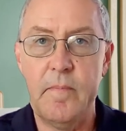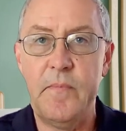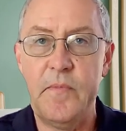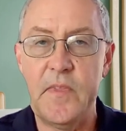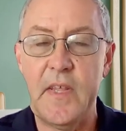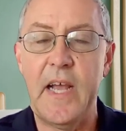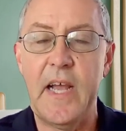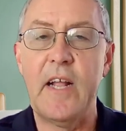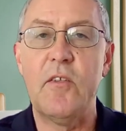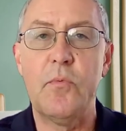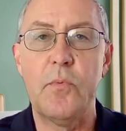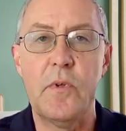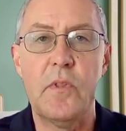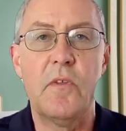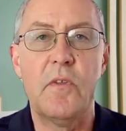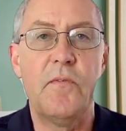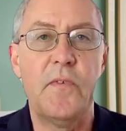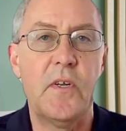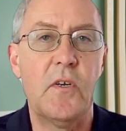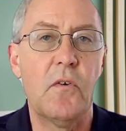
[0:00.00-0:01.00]
That's what
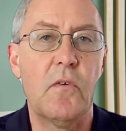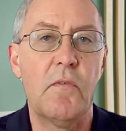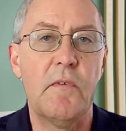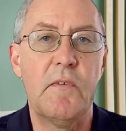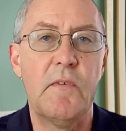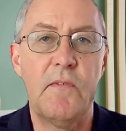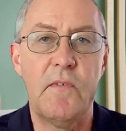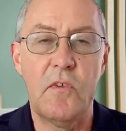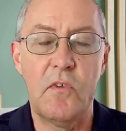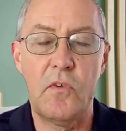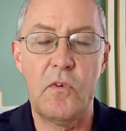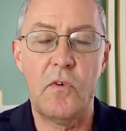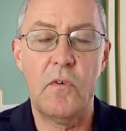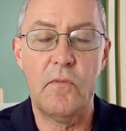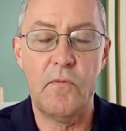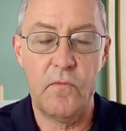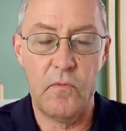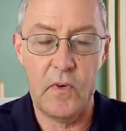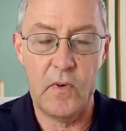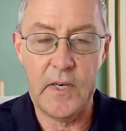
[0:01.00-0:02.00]
the Federal
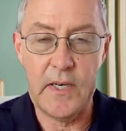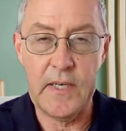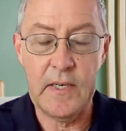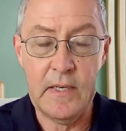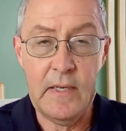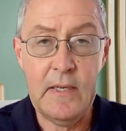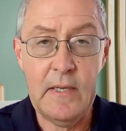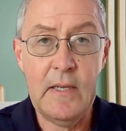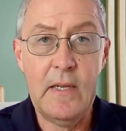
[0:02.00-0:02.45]
Reserve rate